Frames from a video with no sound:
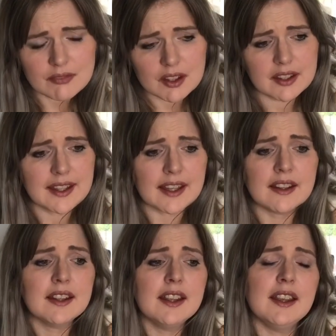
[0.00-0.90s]
yeah,
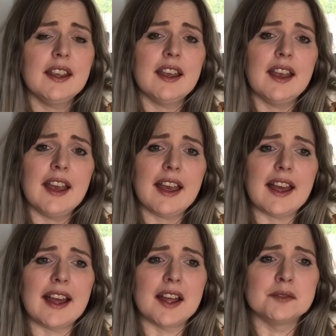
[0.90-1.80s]

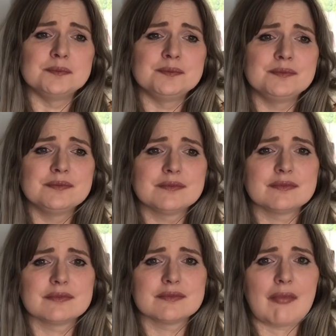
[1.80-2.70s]

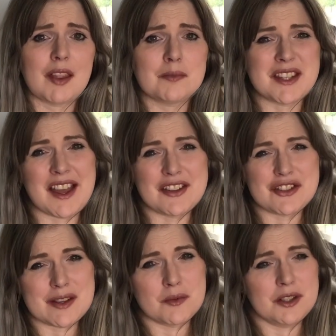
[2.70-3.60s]
but yeah,
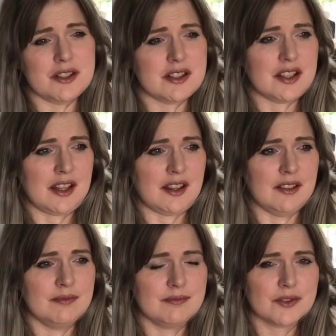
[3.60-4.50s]
I wanted to
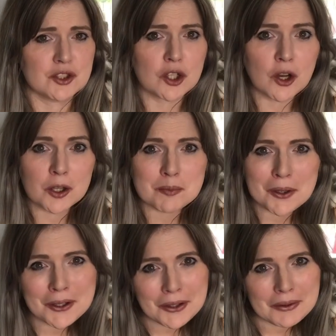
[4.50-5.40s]
talk
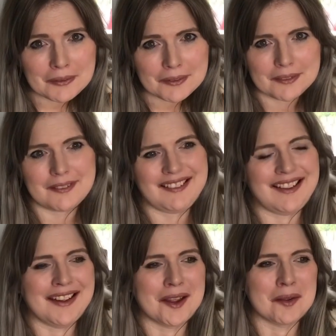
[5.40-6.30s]
about it
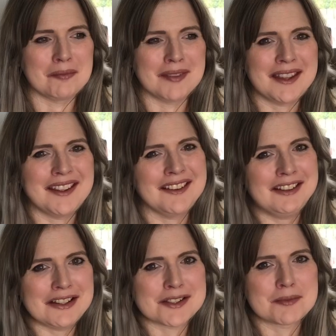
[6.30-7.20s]
here,
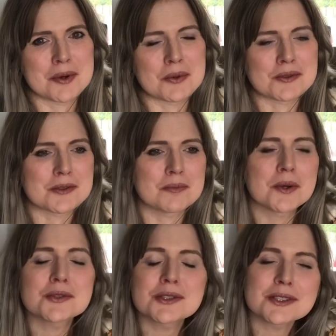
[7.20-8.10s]
as opposed to
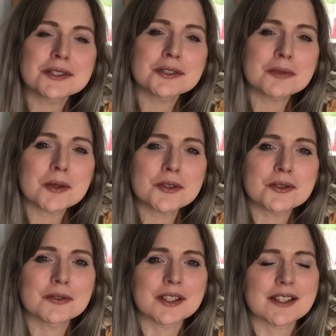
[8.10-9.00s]
posting too much
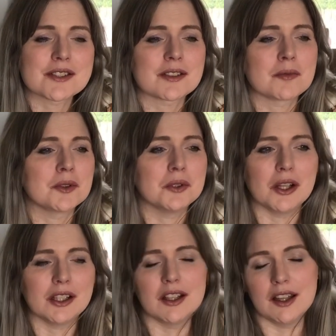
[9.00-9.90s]
over on Instagram. I know
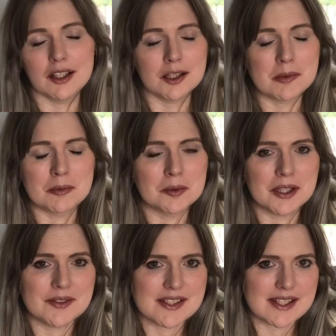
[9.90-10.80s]
a lot of people won't
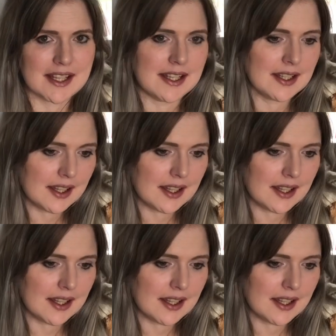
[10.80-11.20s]
even see